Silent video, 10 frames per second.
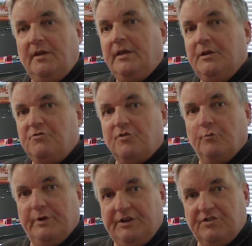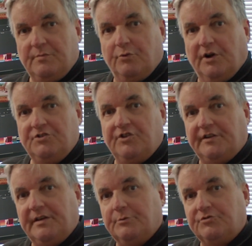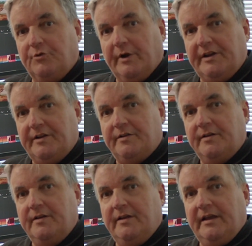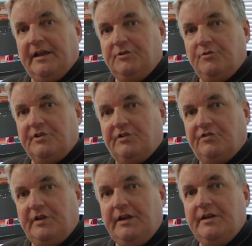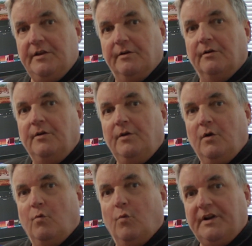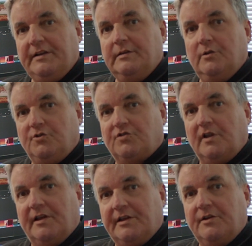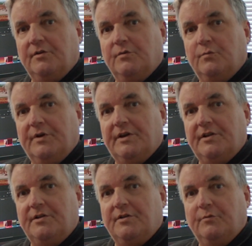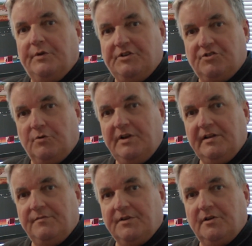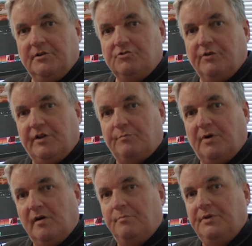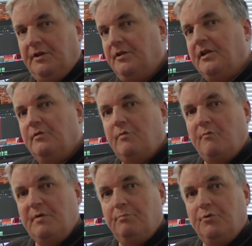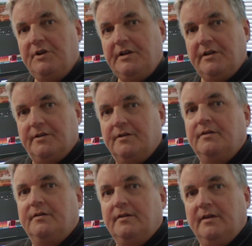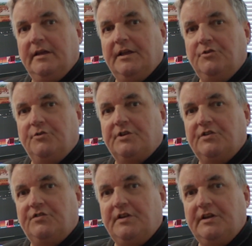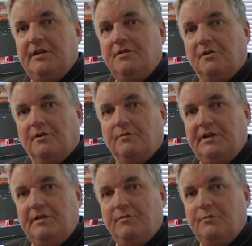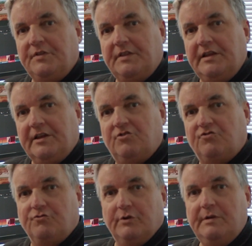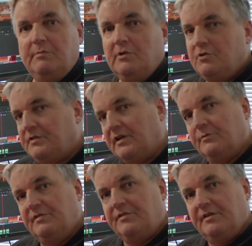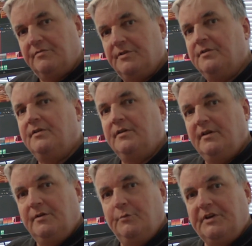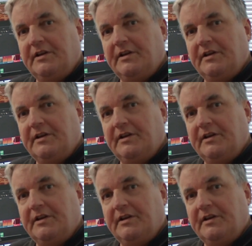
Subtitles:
Here's a recent project that was graded, and you can see here what it looks like when we don't have the contrast pop in and when we put it in. And you can see here, even with the extreme look that we've given, we can